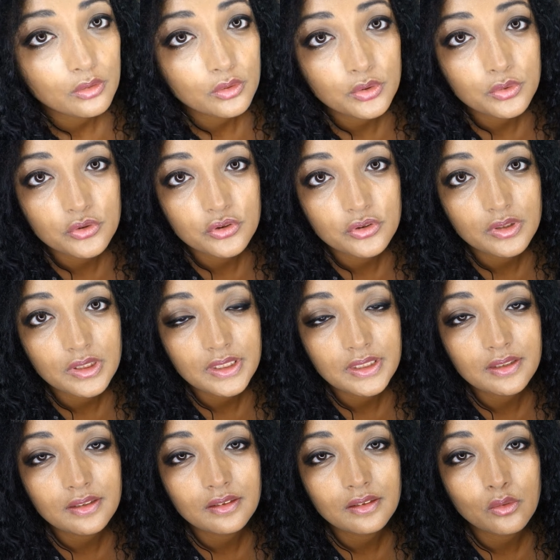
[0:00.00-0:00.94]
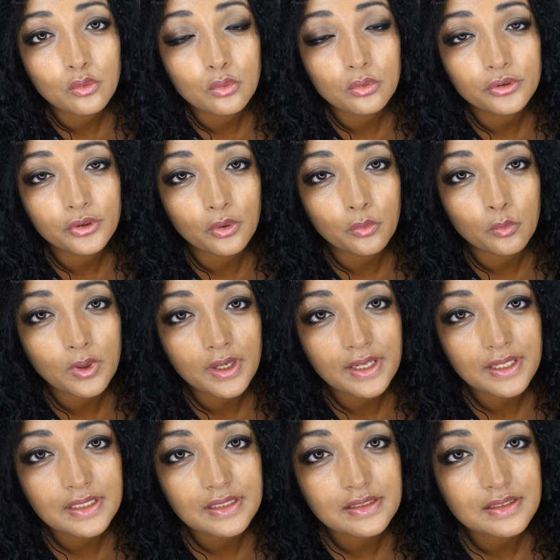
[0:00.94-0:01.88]
Usually older
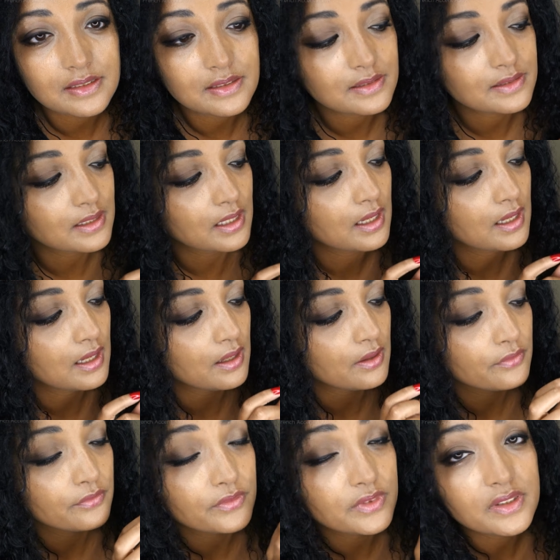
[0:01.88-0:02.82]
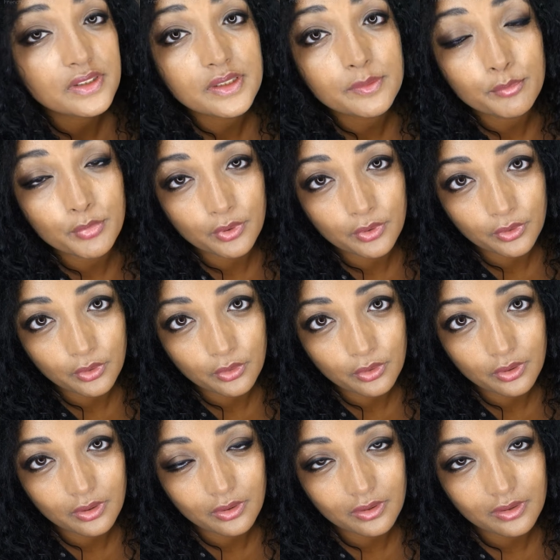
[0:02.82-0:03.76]
wines have deeper
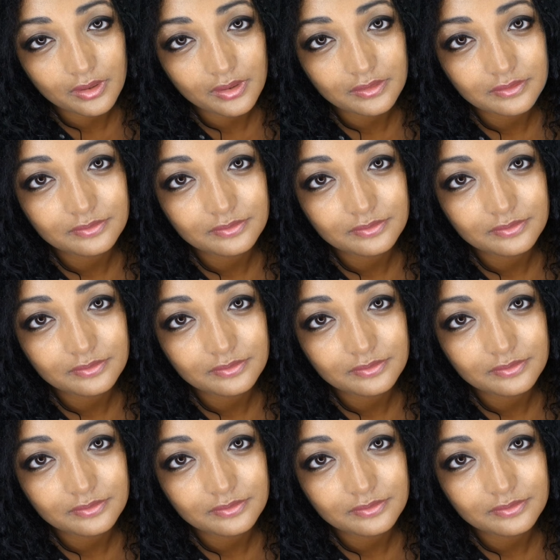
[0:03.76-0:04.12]
color.